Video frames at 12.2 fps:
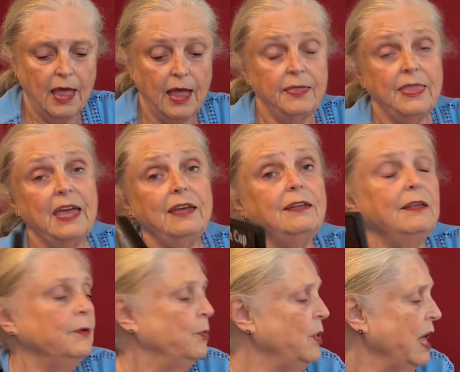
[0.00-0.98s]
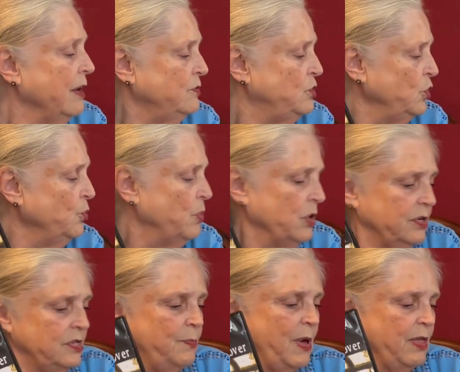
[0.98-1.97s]
And then we have two
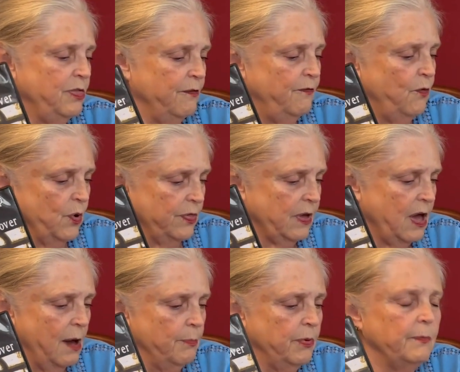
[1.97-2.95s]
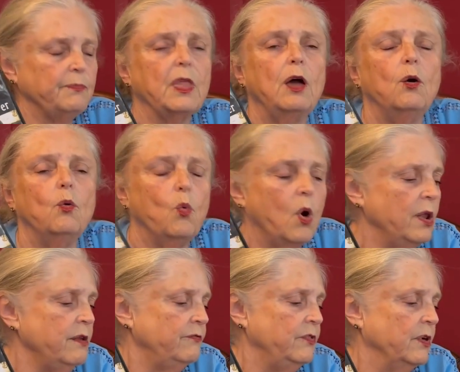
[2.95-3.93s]
books about the fourth cup.
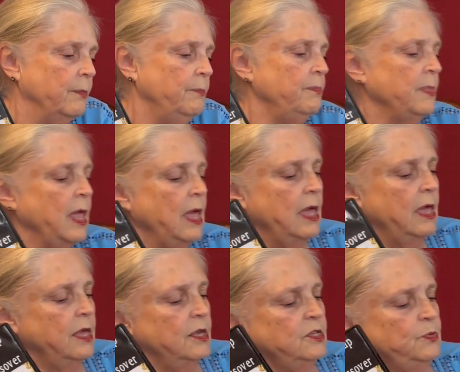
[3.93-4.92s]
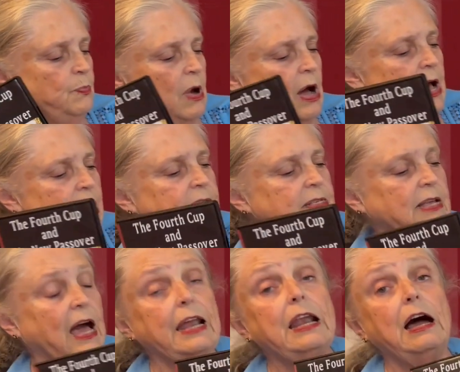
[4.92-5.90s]
One of them is by
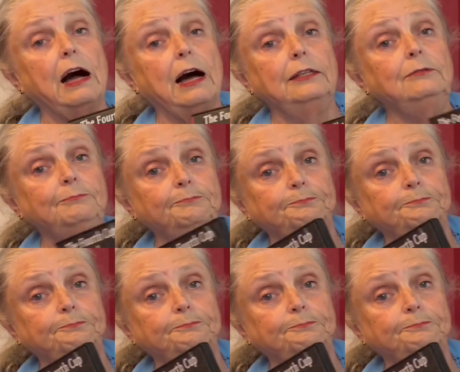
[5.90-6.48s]
Scott Hahn,